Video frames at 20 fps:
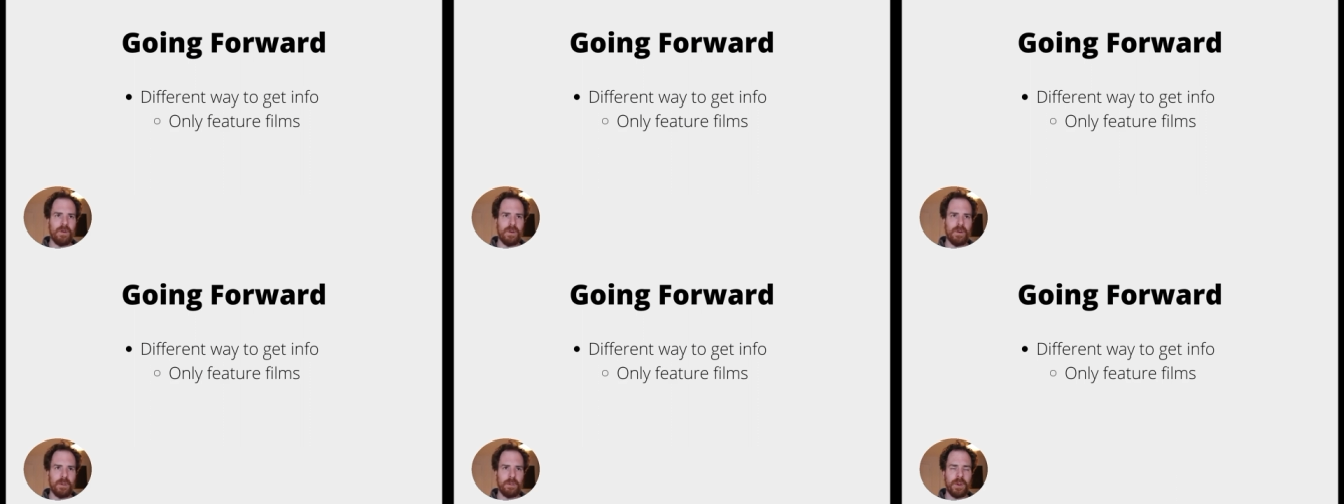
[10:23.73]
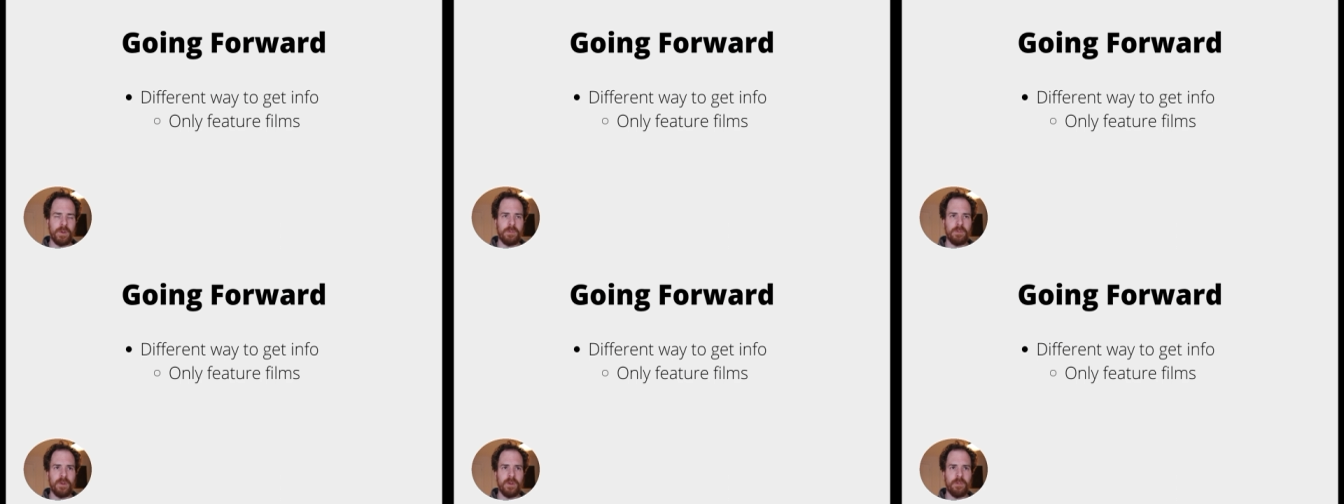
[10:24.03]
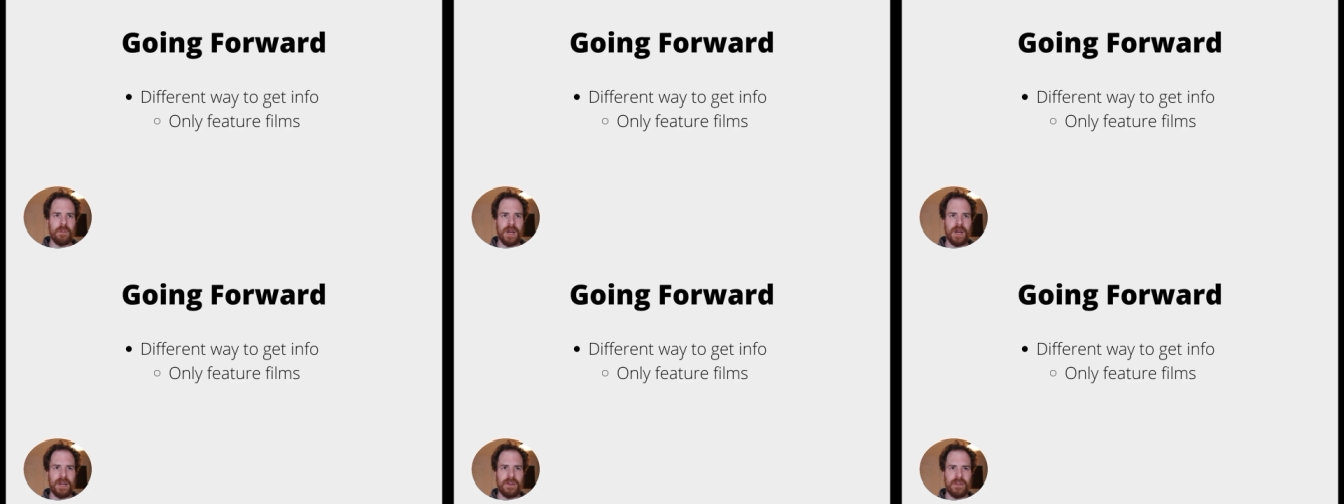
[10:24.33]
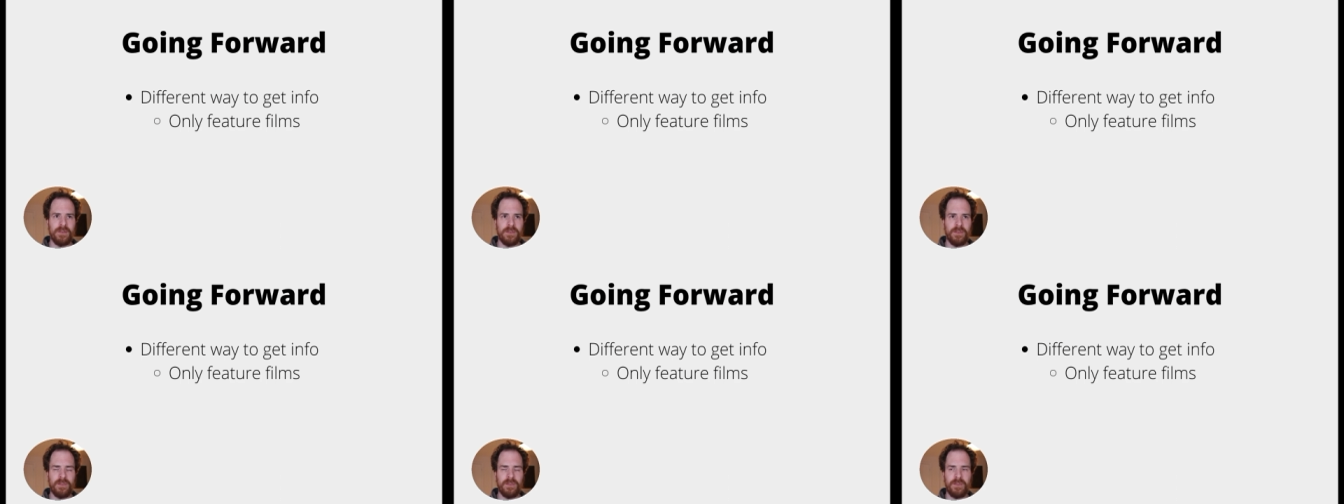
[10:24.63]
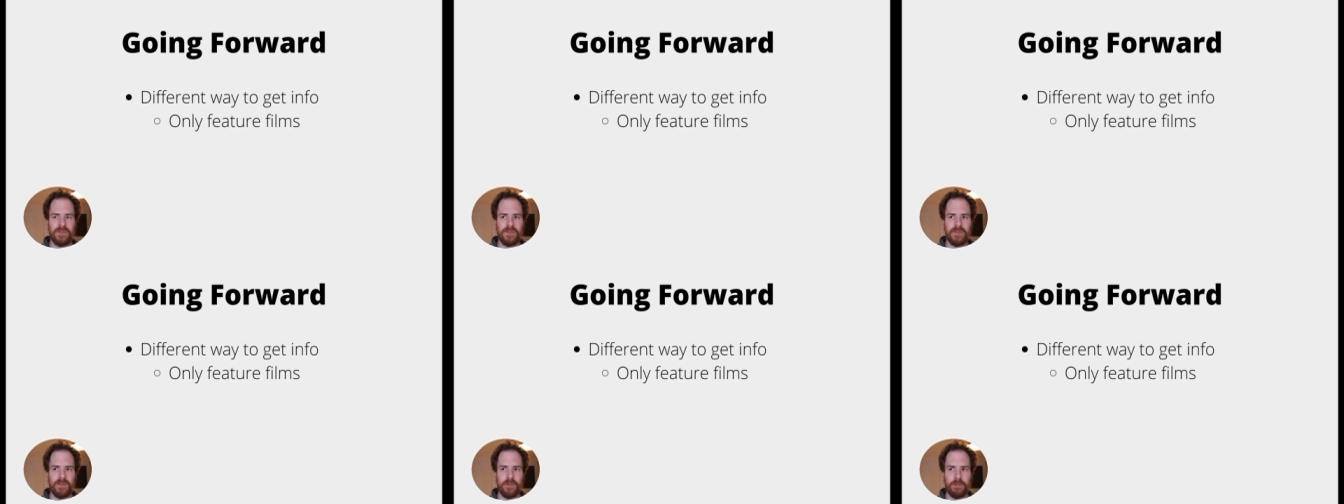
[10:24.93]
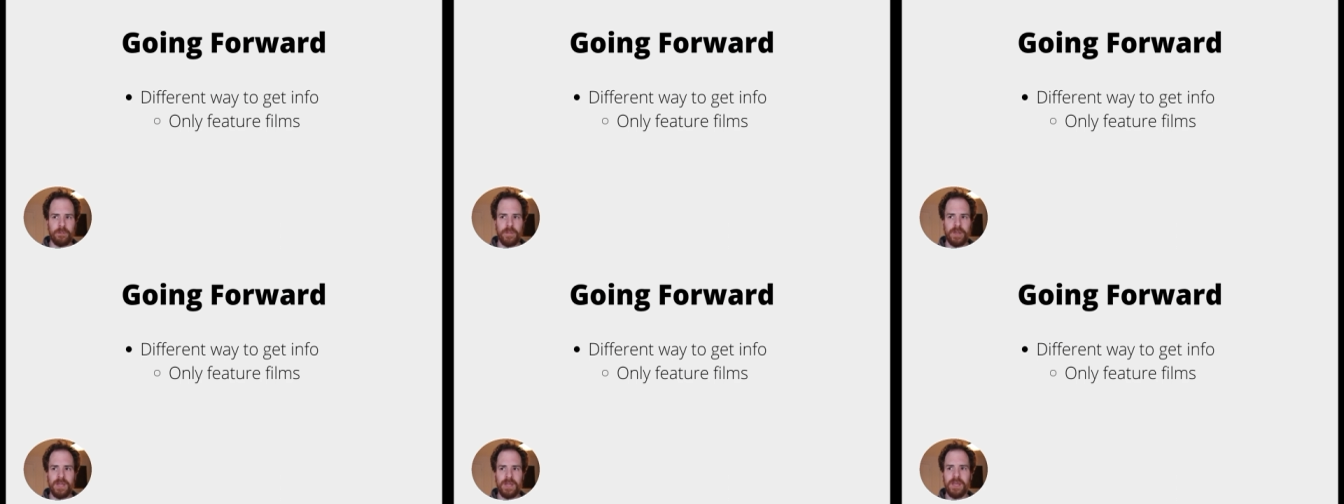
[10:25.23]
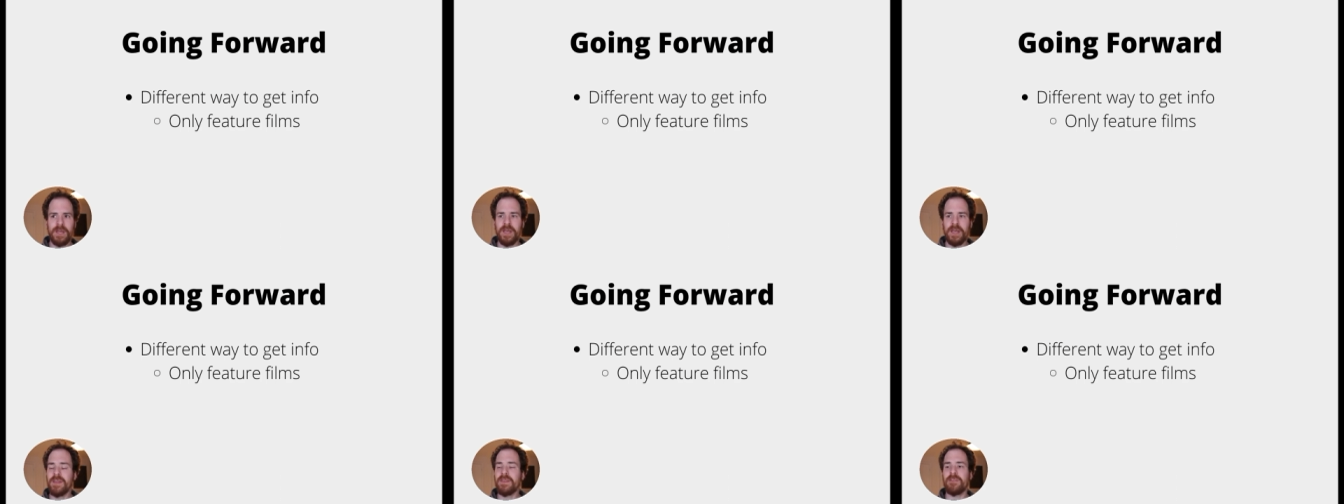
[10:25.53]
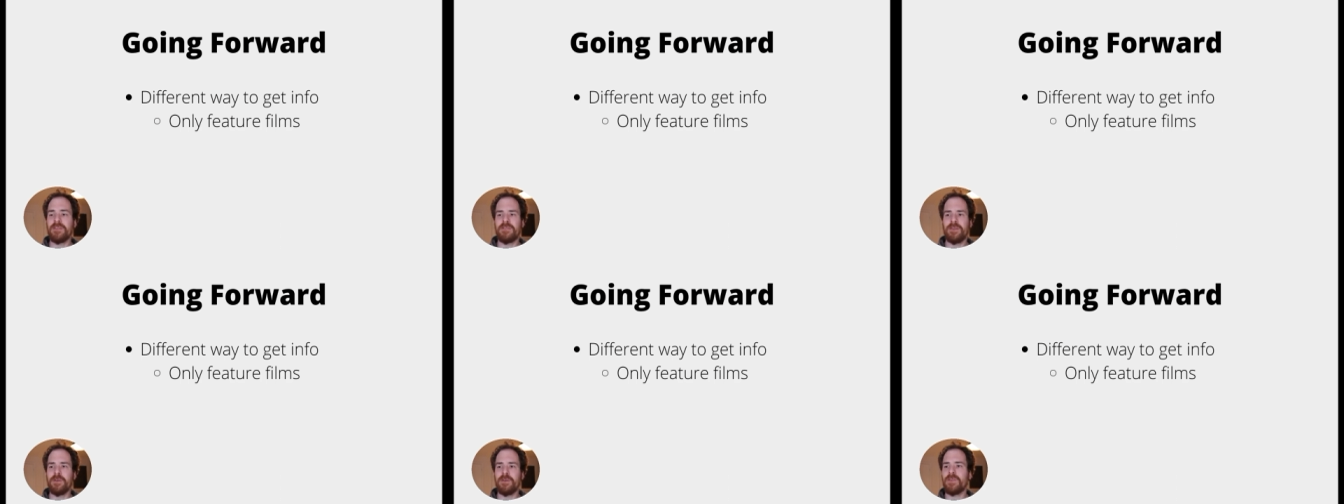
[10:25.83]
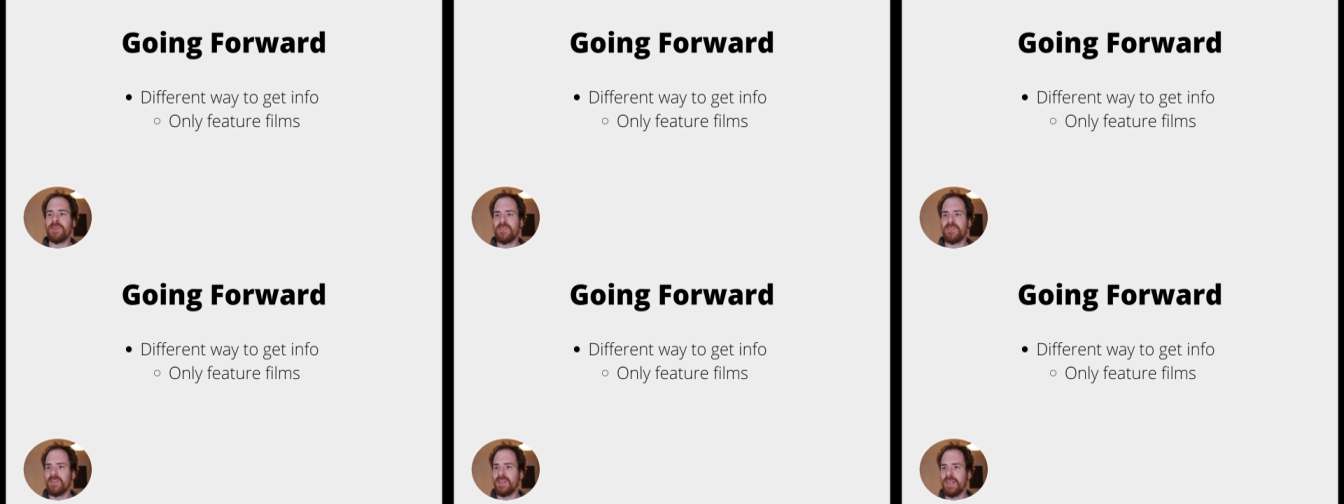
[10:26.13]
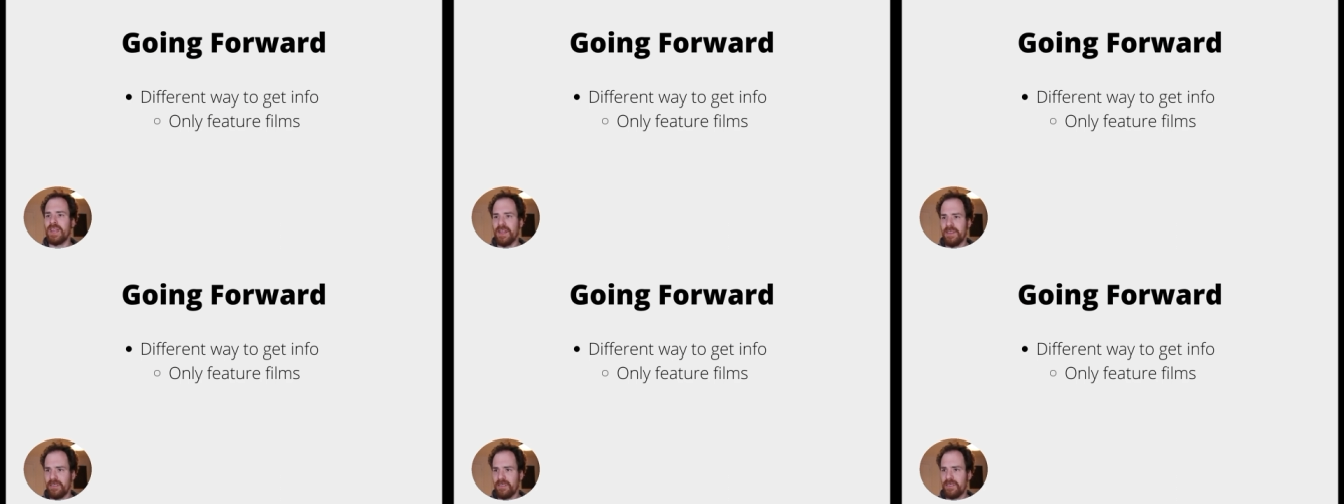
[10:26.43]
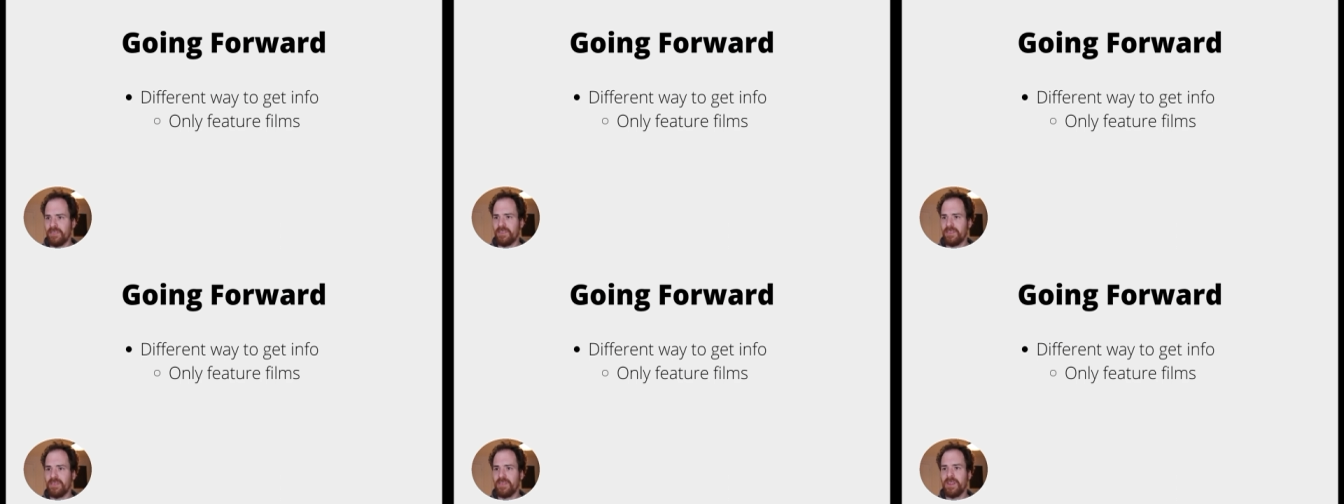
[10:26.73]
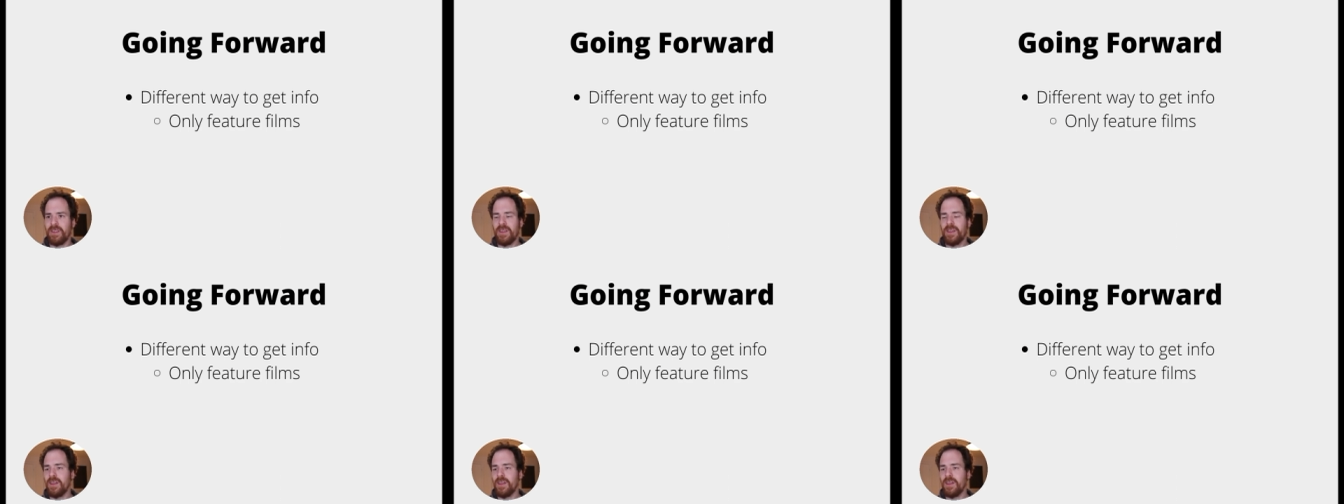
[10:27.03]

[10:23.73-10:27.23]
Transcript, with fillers: where people might just be interviewed as a guest,